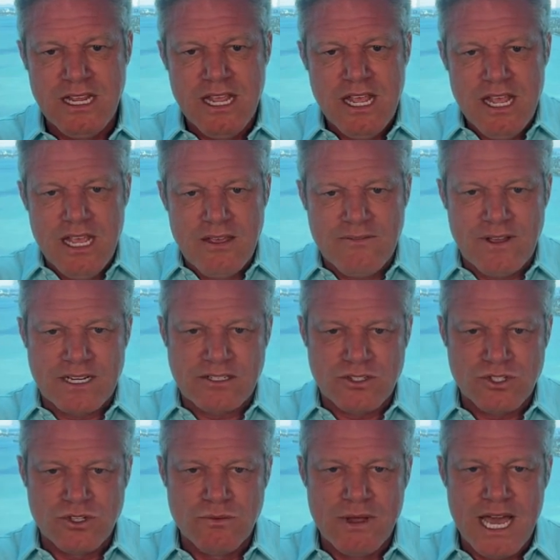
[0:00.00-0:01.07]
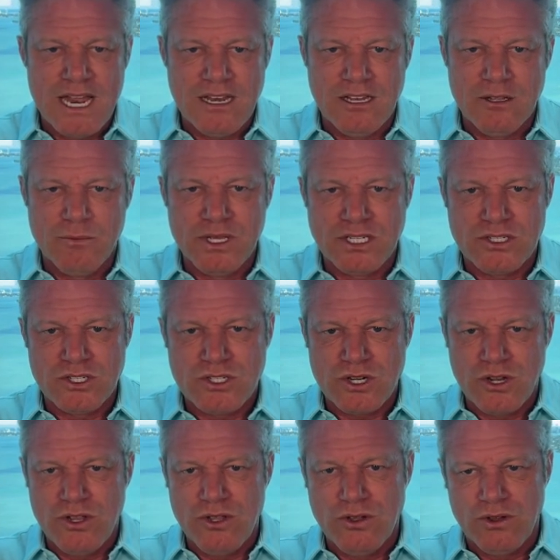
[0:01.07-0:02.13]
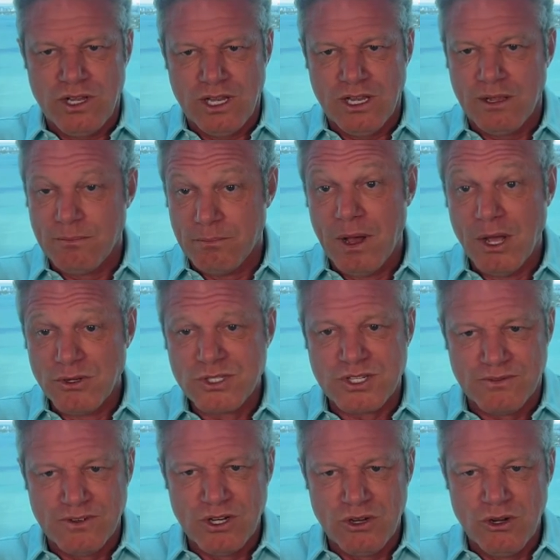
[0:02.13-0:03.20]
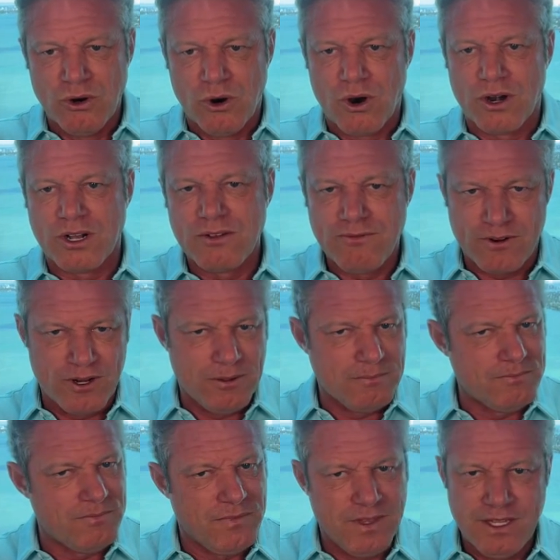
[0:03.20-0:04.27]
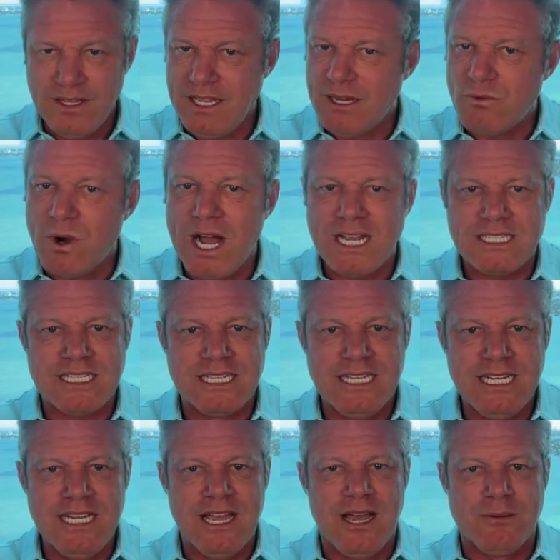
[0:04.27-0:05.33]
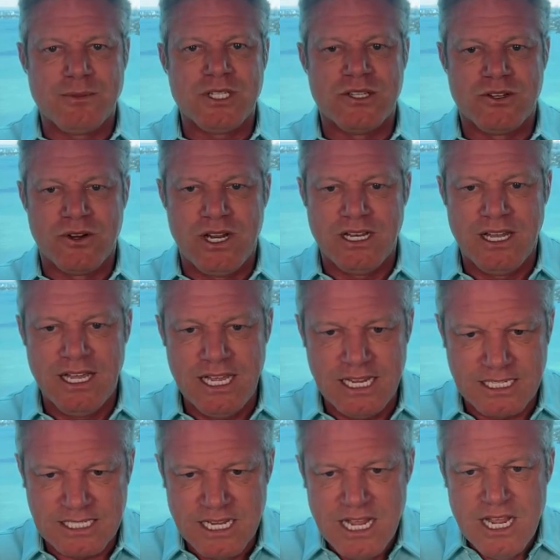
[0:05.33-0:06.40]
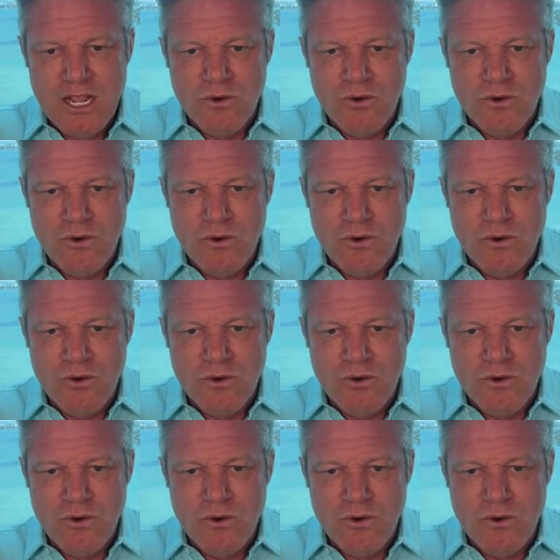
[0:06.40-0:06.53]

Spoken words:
In fact, I'll zoom out a little bit to show you most of New York, from NYC up to the Great Lakes,